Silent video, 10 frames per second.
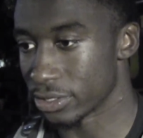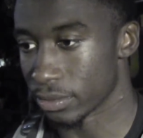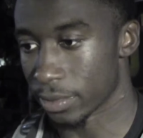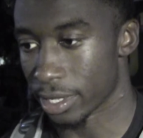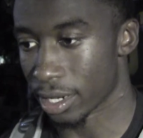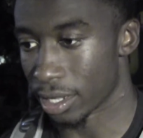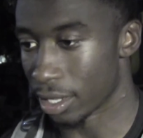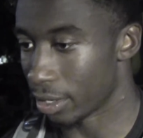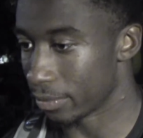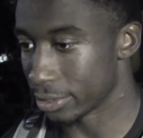to, but
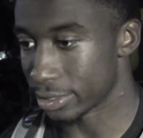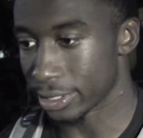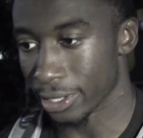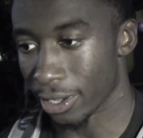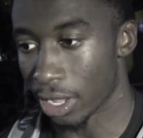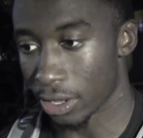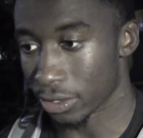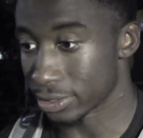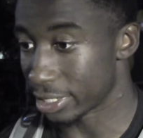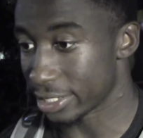um, it's still a
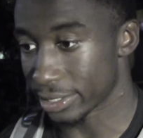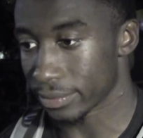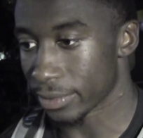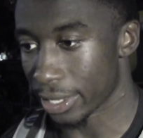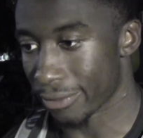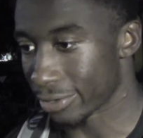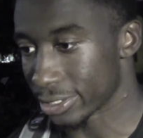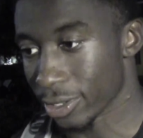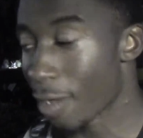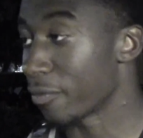long season, and we
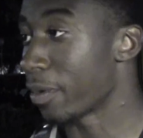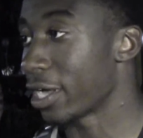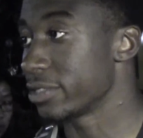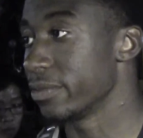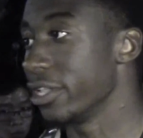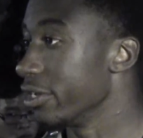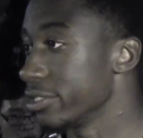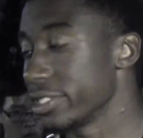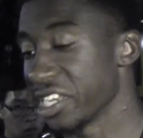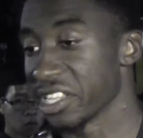still have a possibility
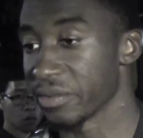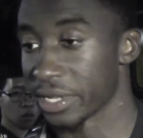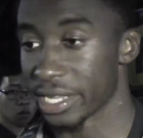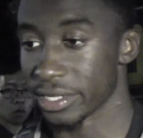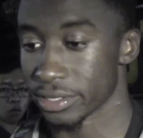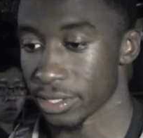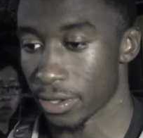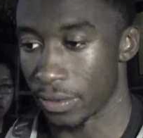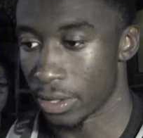of seeing them again. So